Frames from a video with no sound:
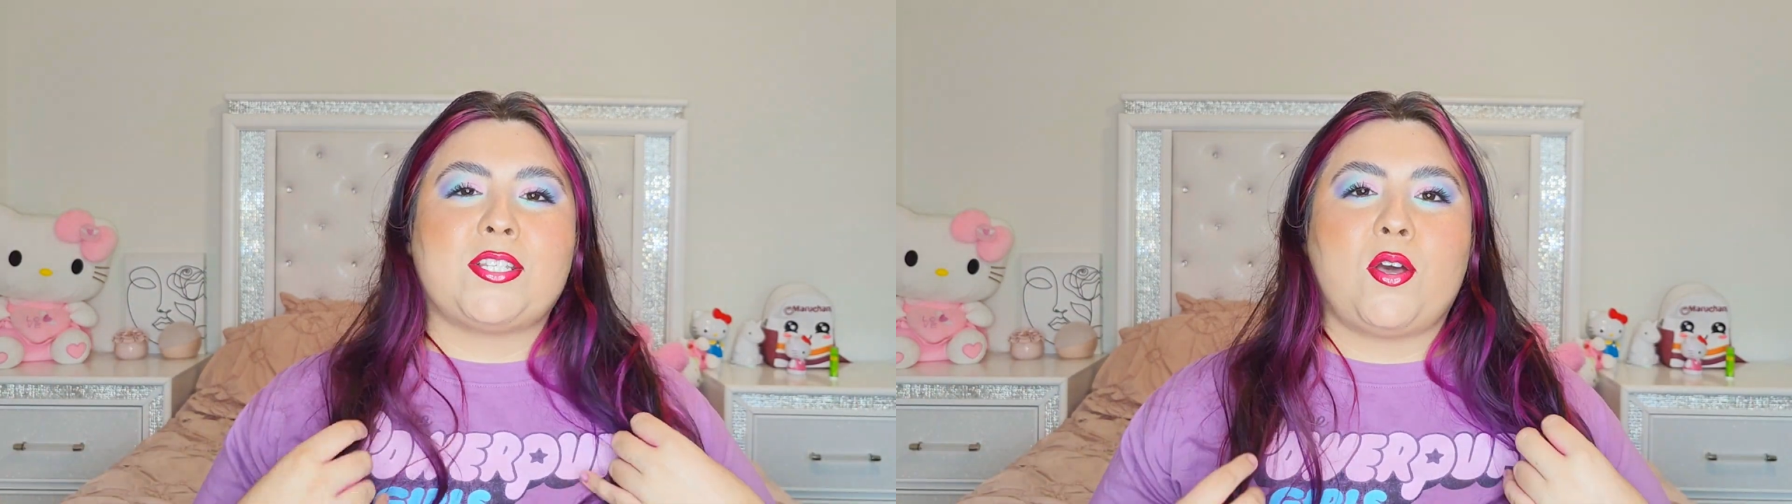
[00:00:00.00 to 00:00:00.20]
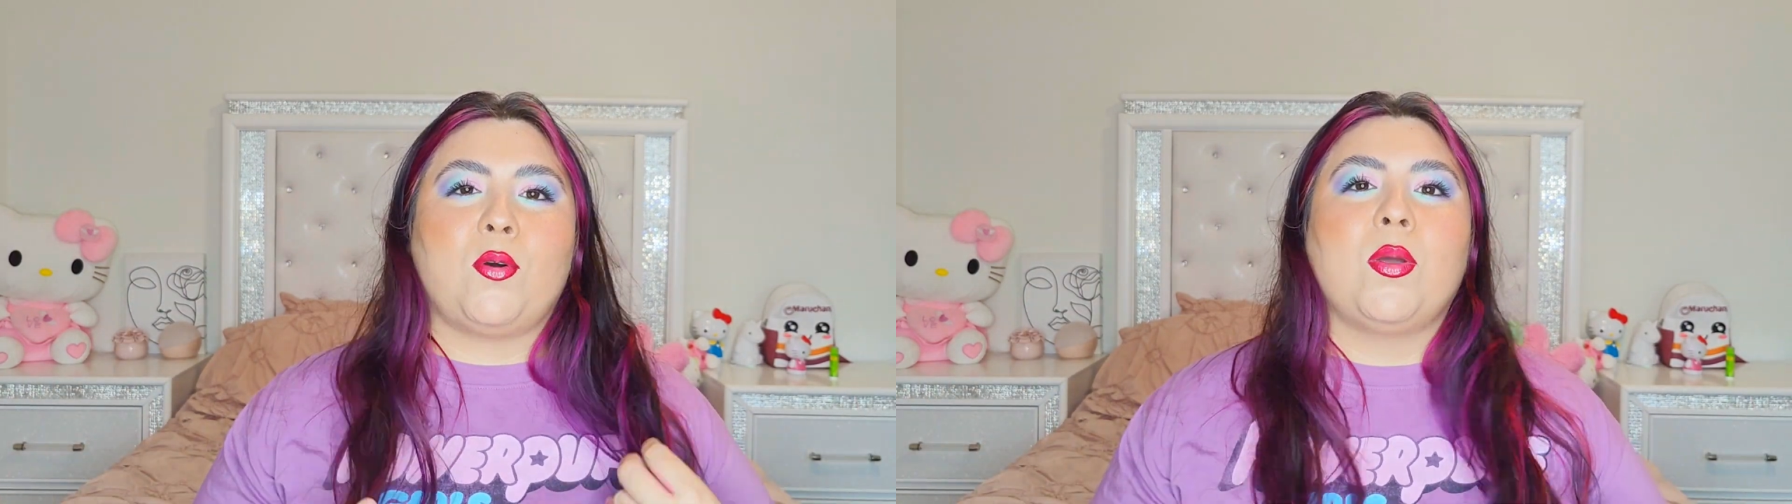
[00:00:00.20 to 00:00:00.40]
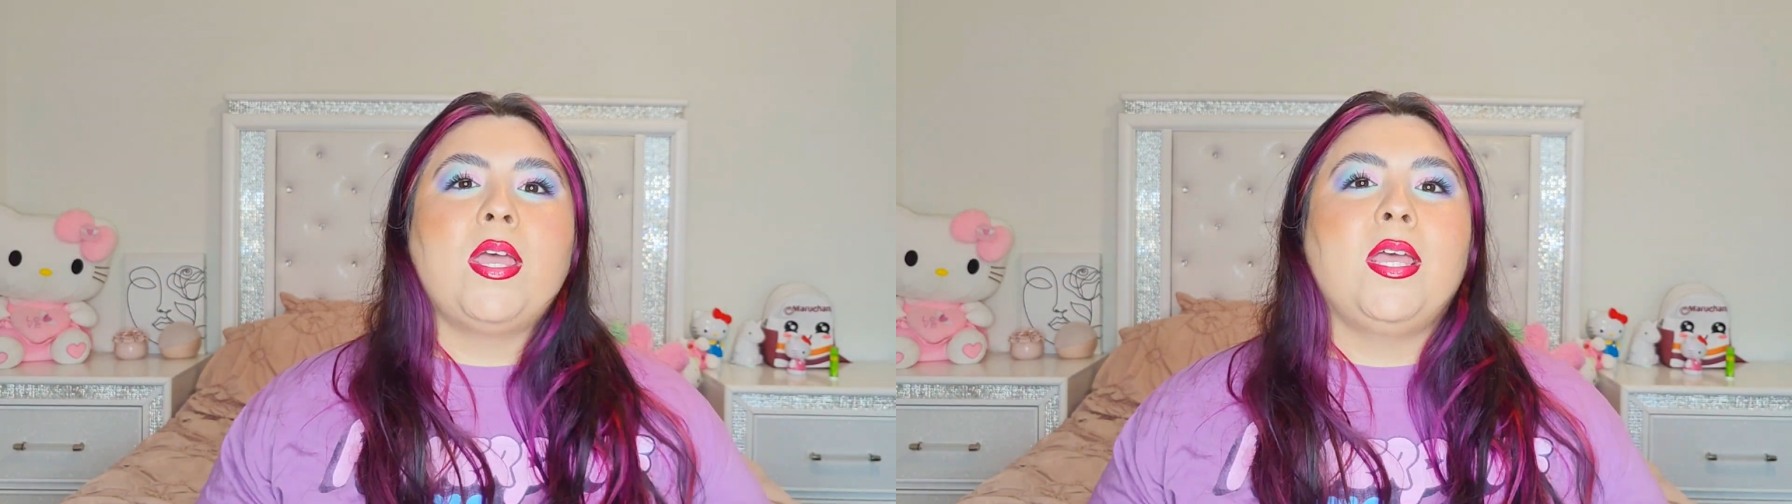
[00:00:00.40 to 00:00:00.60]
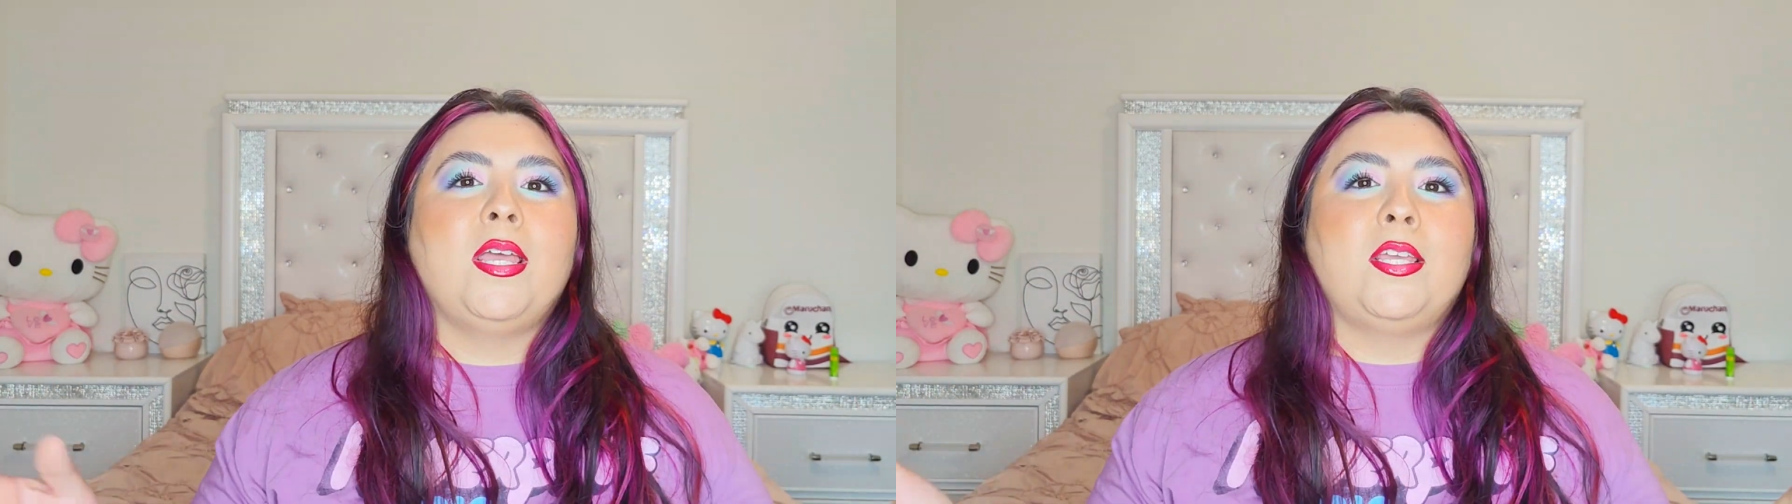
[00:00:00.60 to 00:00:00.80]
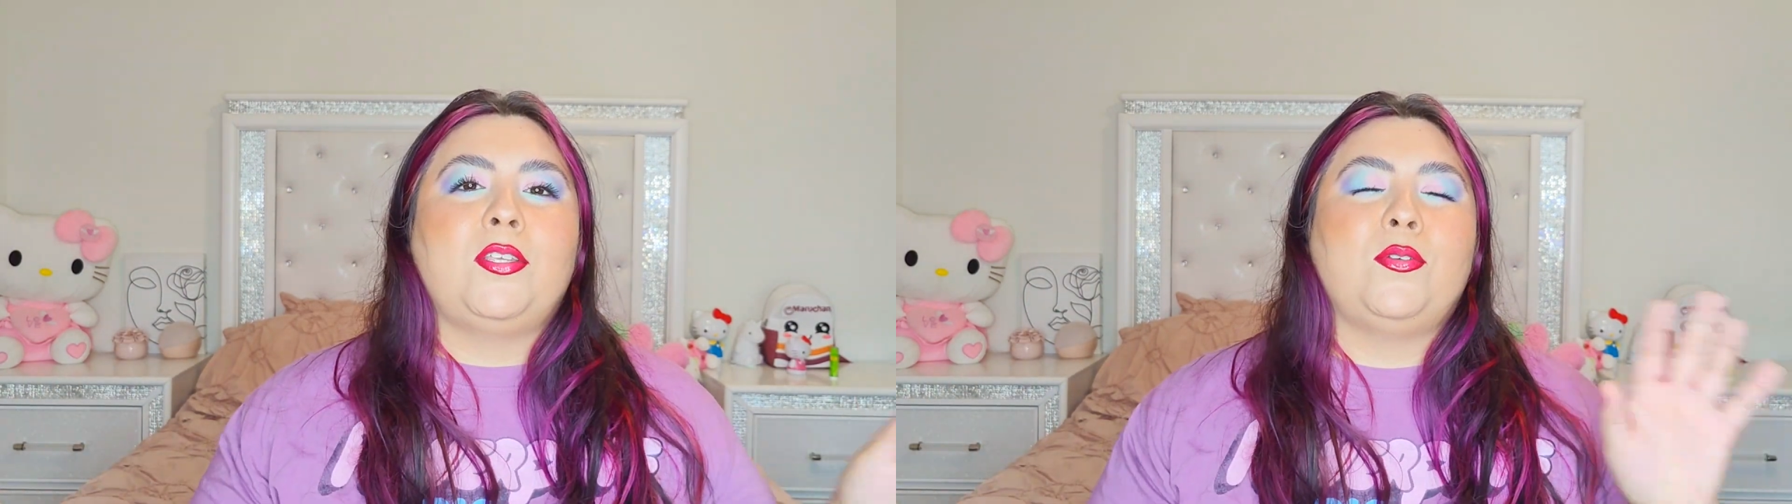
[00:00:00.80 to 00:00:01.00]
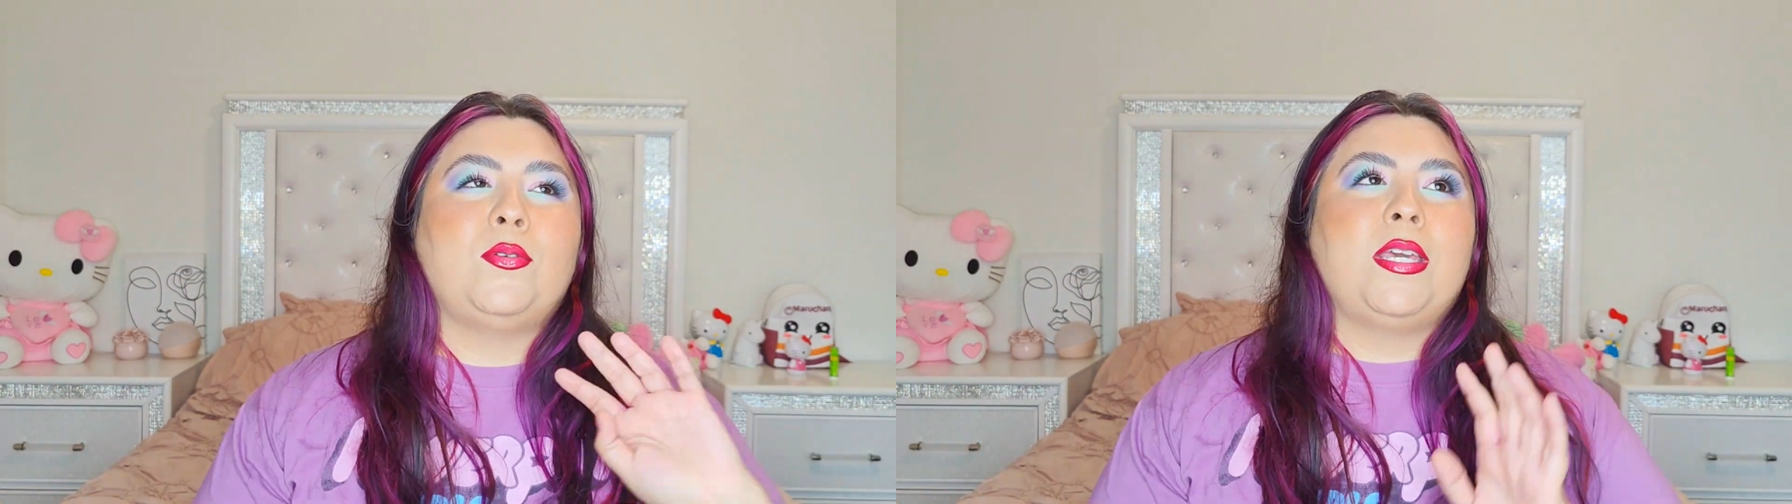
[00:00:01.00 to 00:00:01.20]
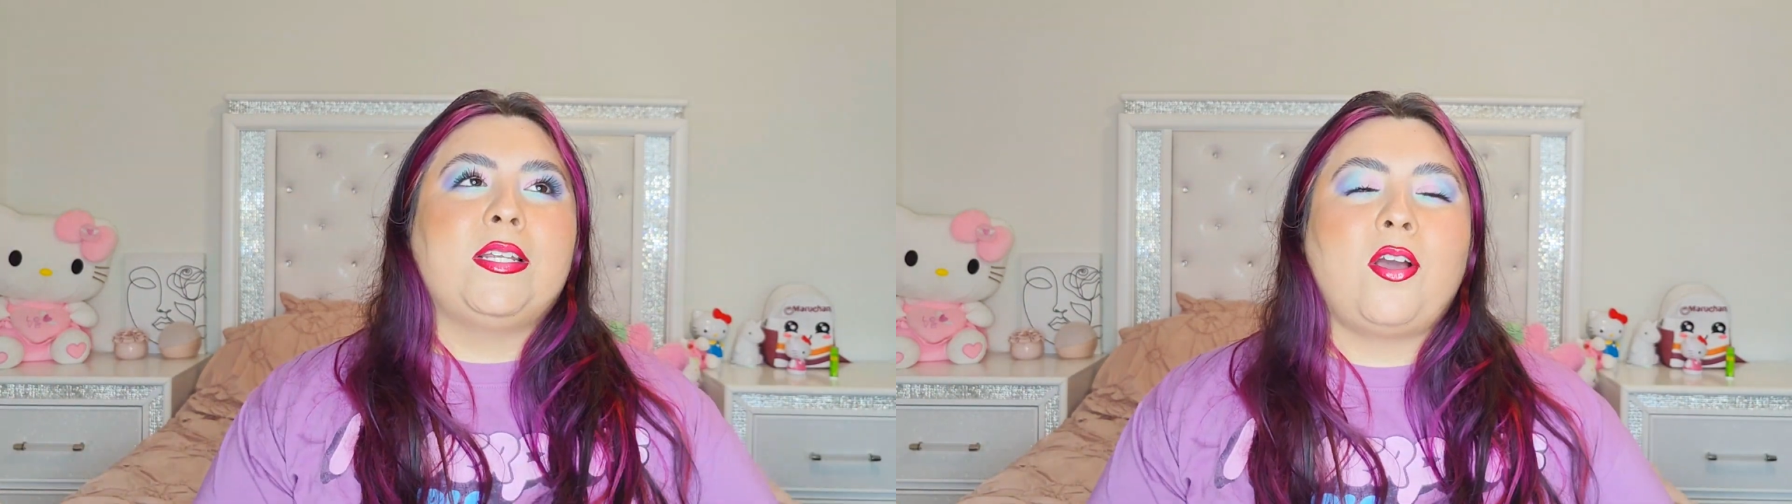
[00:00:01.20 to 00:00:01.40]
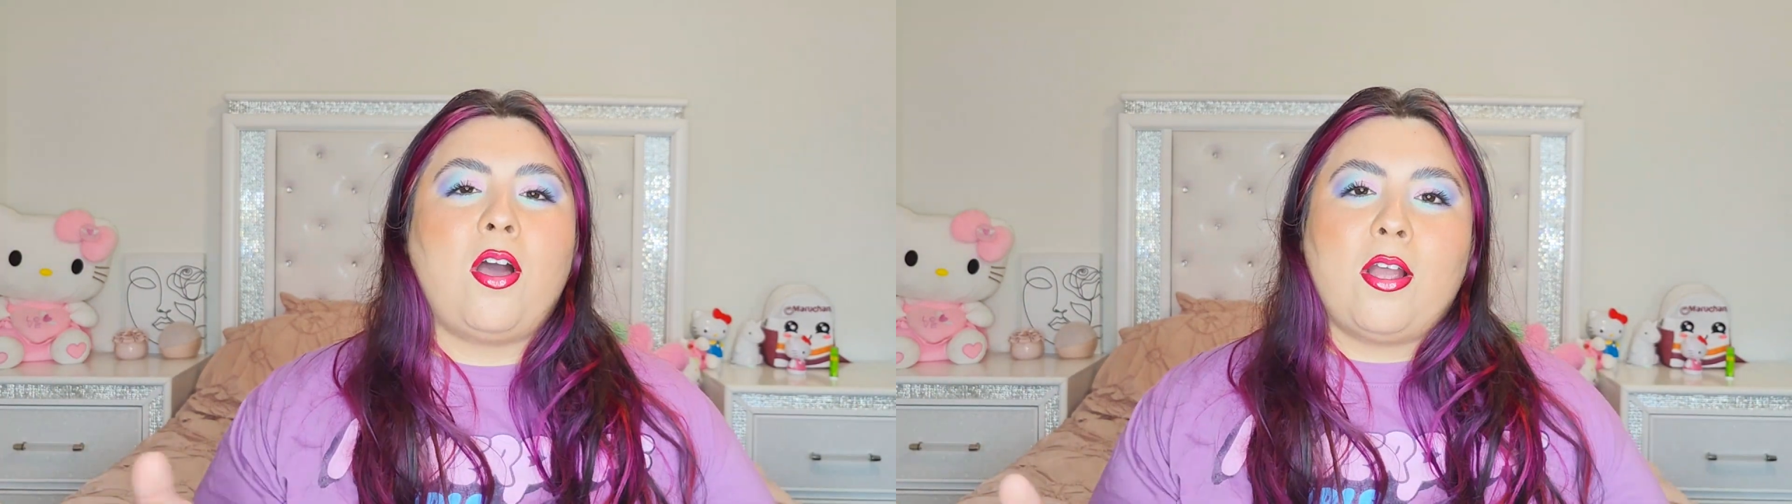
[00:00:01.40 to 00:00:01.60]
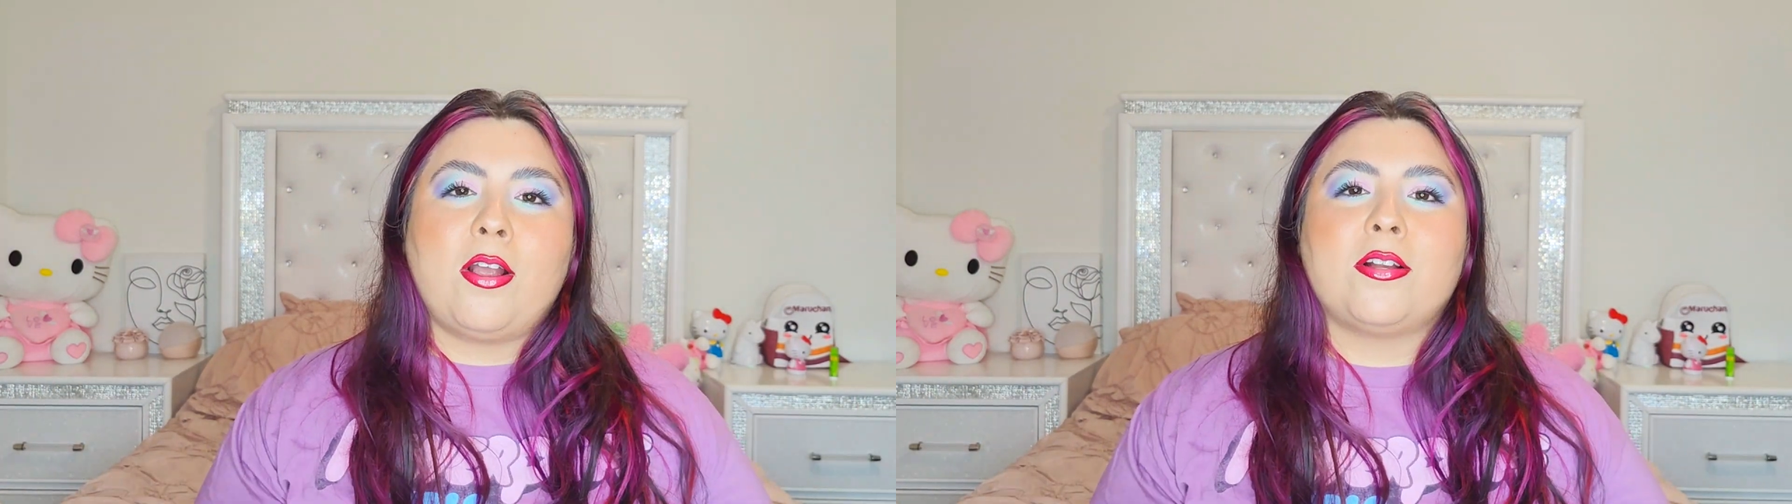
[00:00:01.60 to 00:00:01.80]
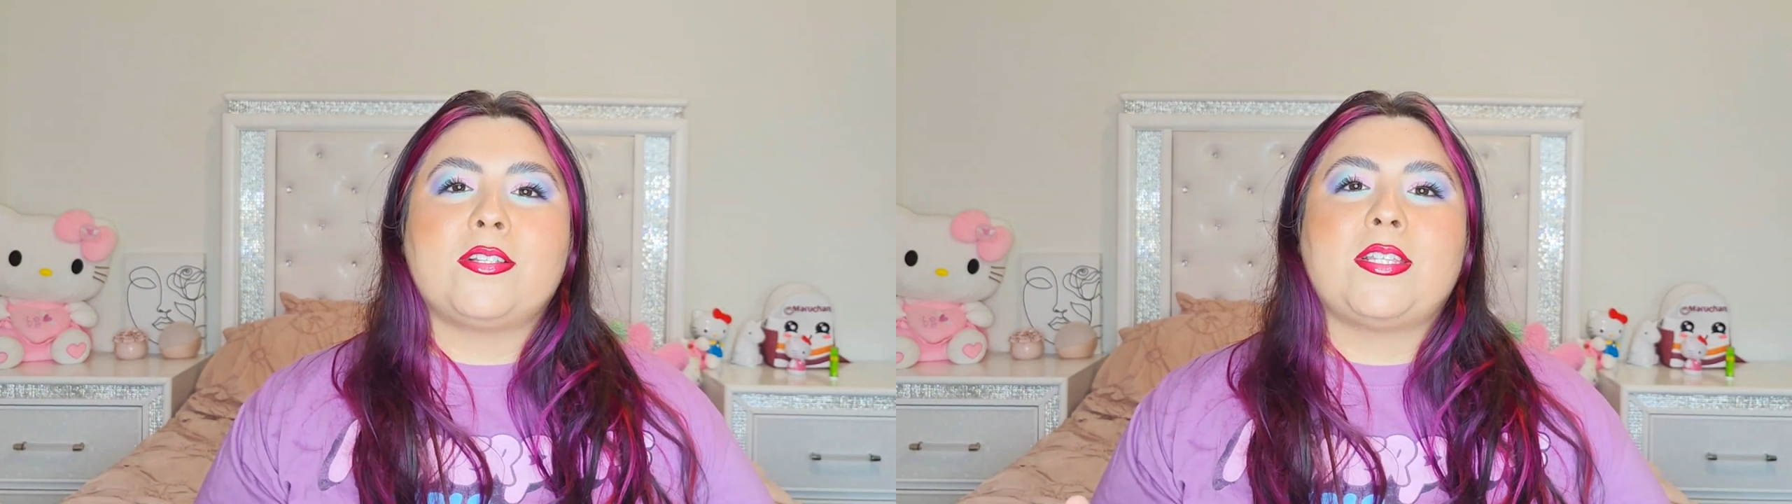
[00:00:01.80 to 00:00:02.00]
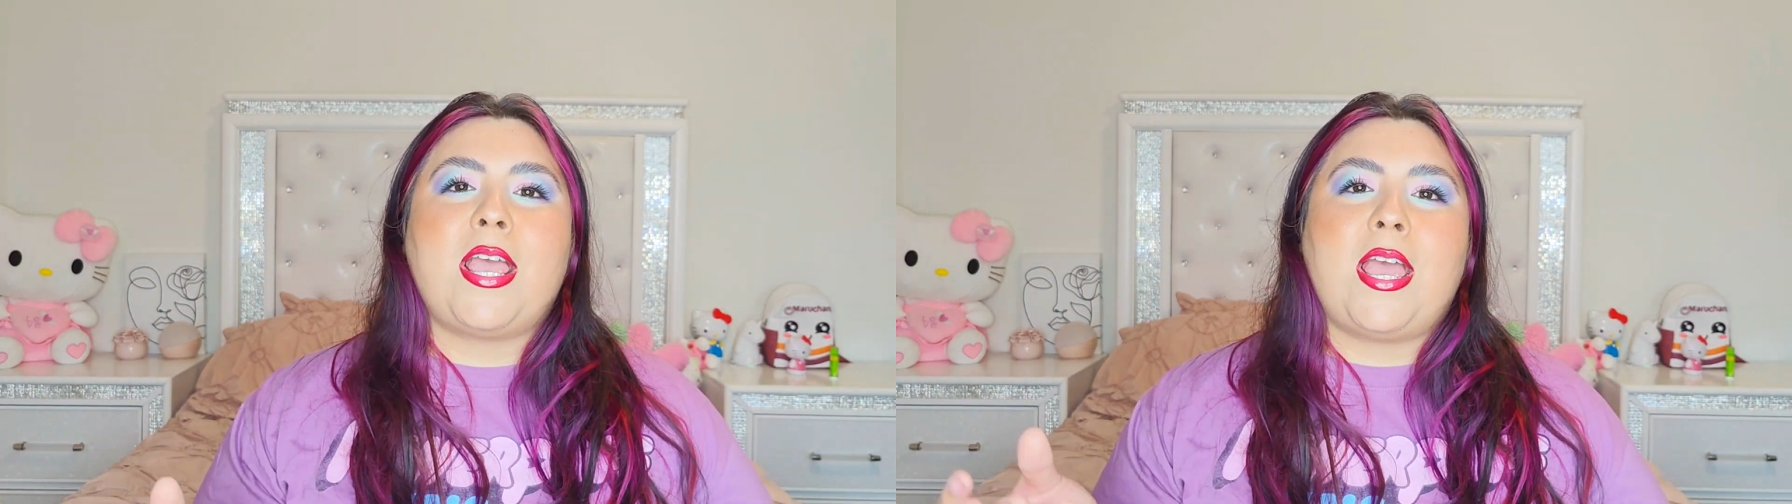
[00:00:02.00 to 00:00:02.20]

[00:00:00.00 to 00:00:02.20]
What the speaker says: So you get cards,